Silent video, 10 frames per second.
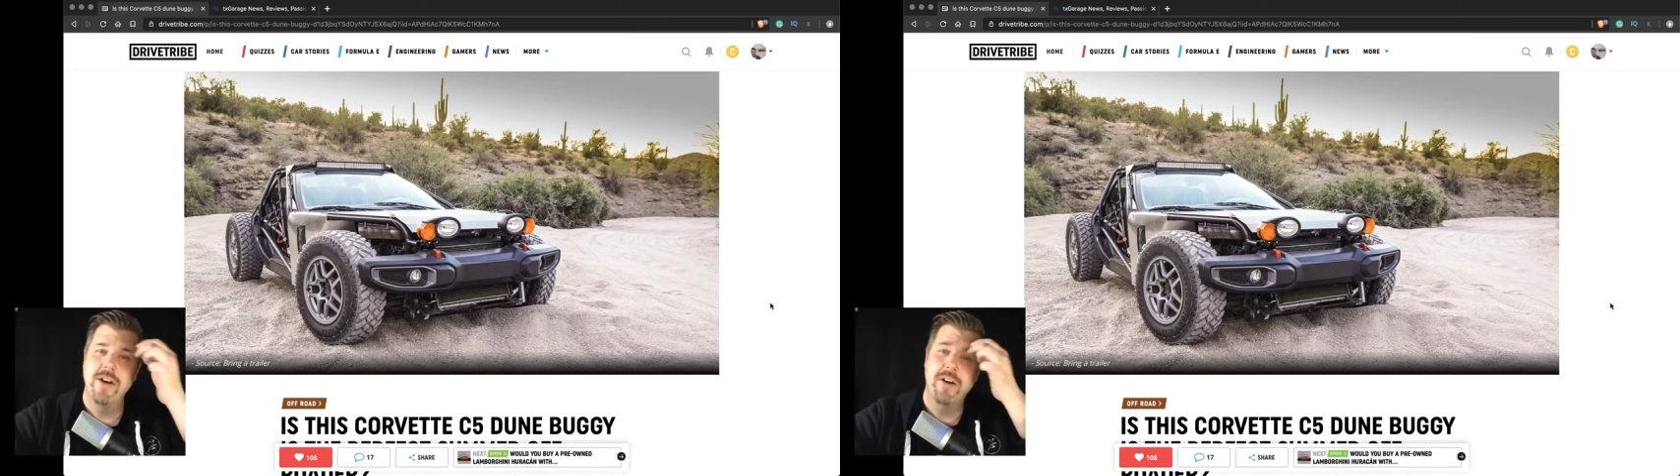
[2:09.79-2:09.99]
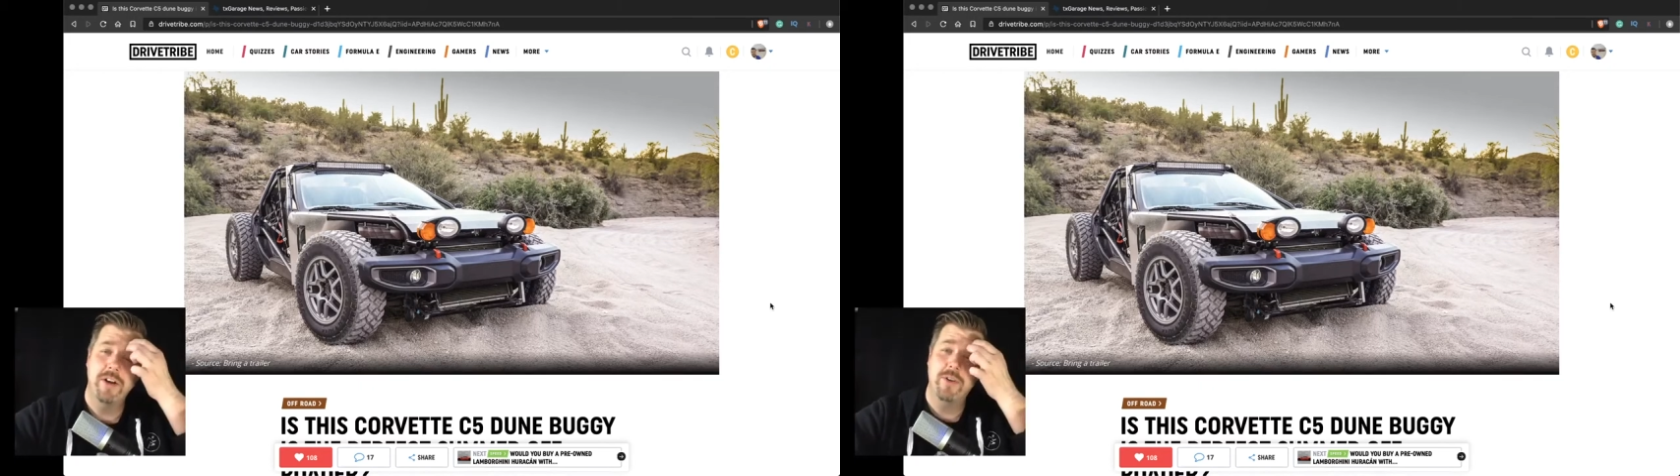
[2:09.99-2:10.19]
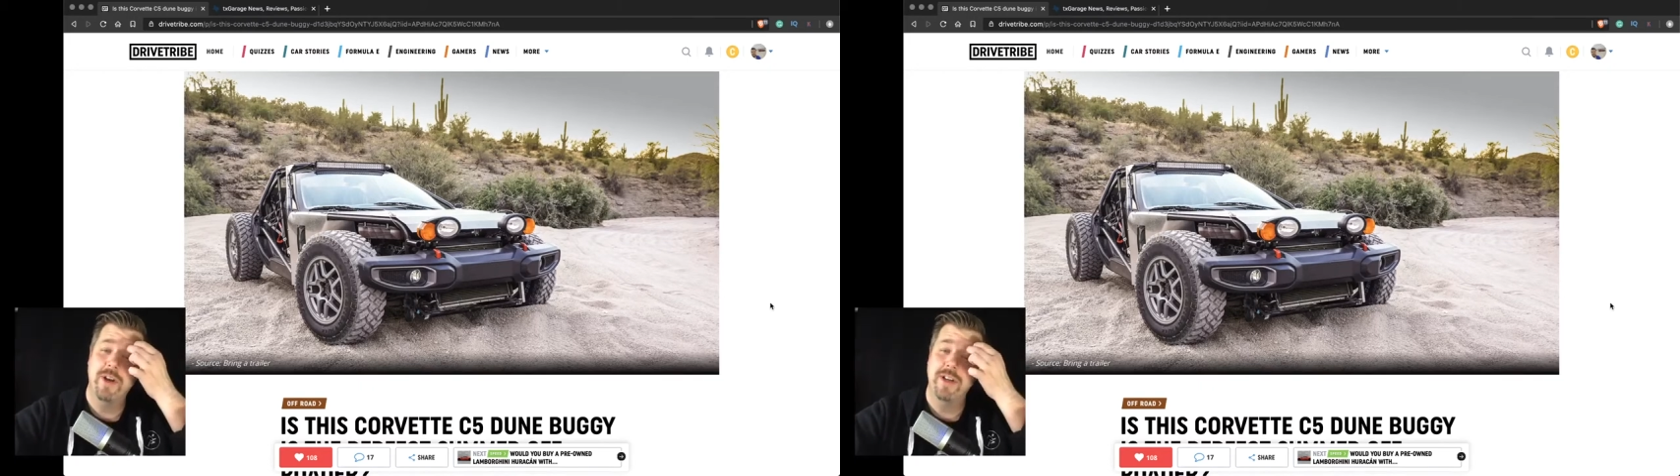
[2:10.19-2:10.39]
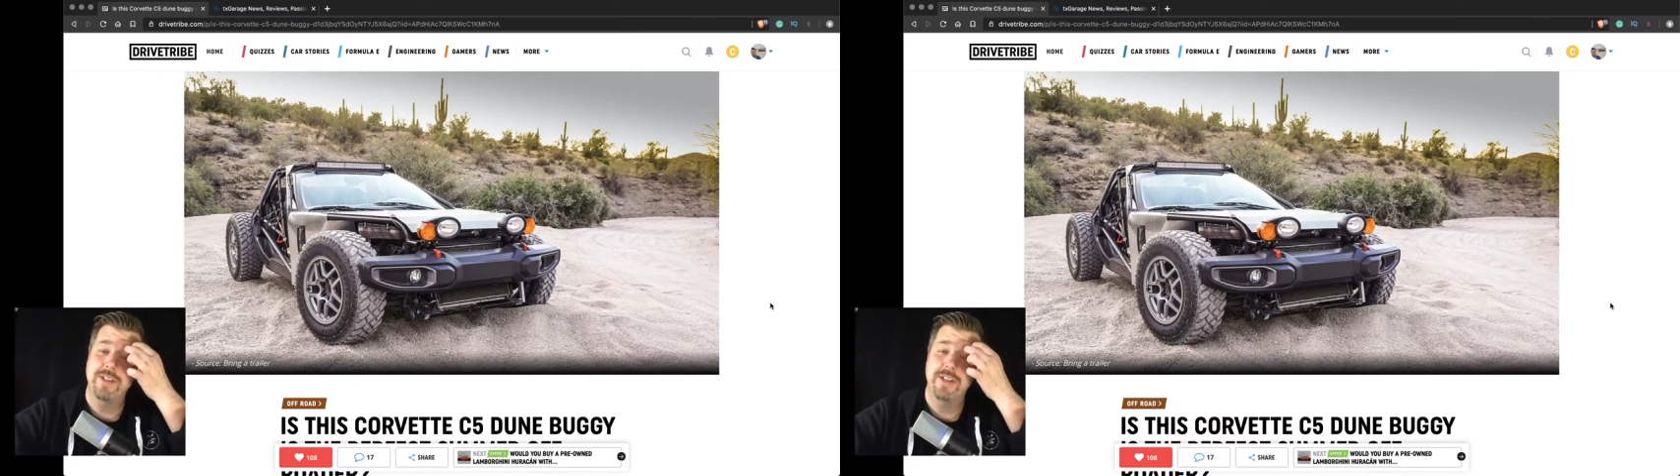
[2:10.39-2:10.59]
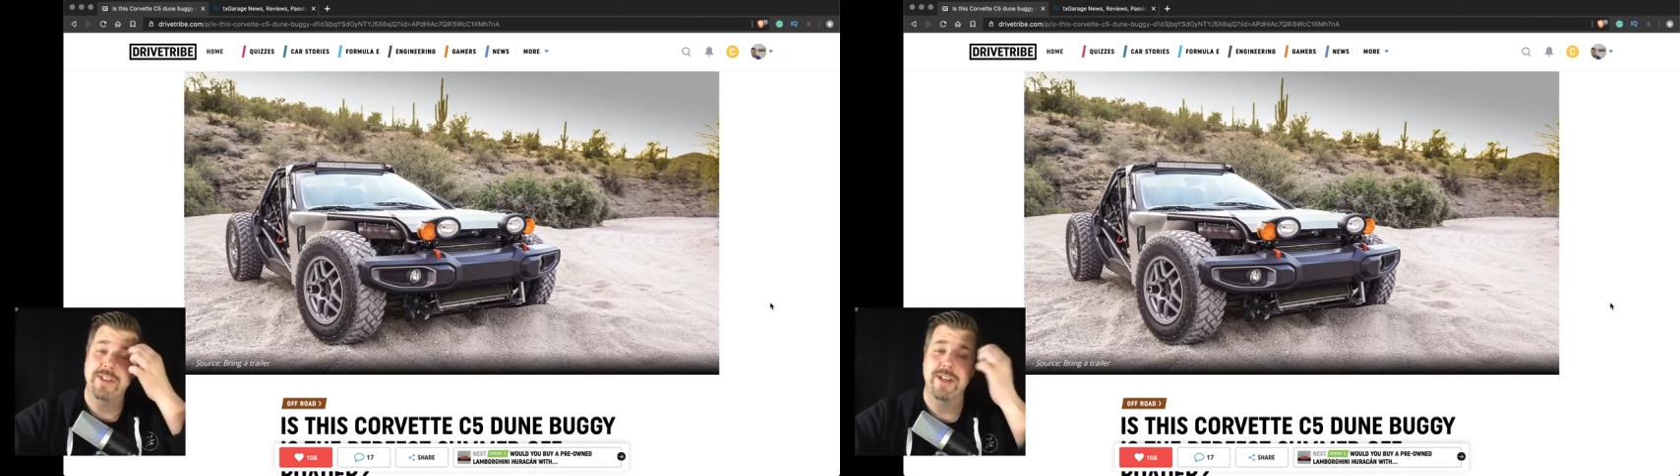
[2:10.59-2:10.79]
on
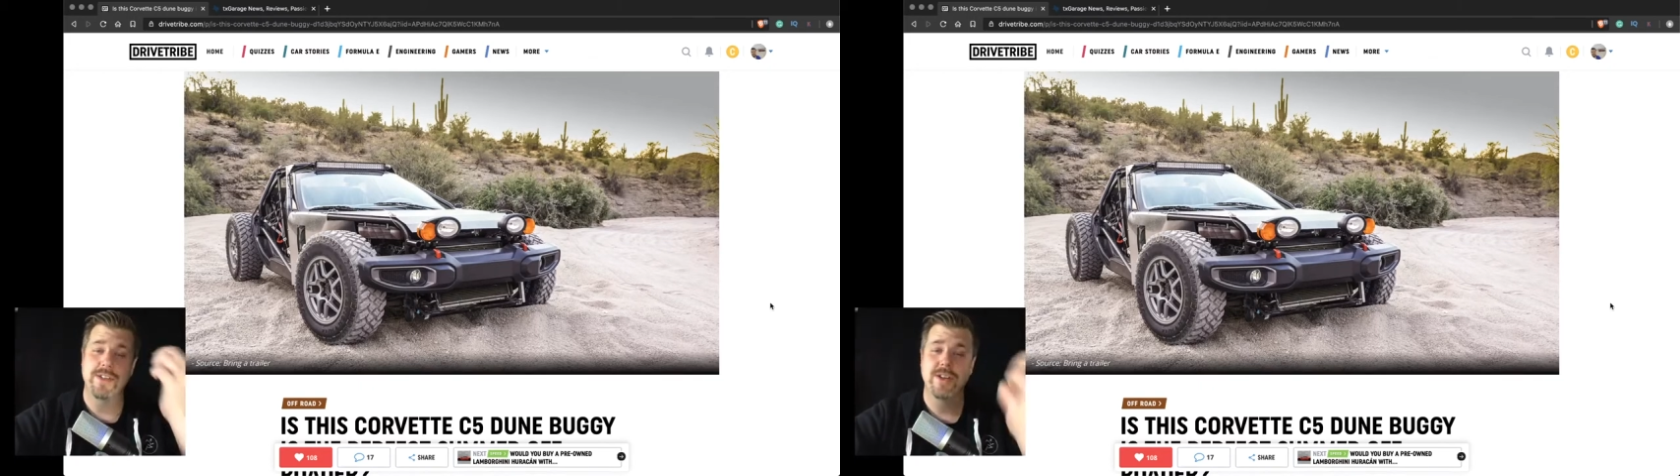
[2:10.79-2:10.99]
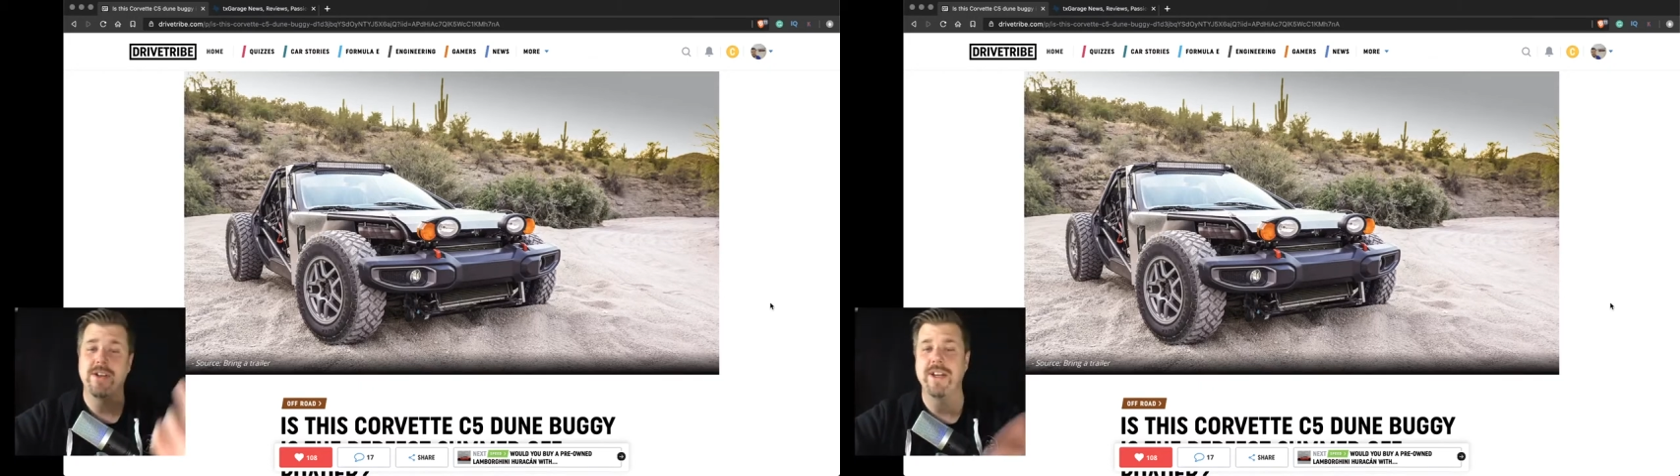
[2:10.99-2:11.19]
Craigslist, I saw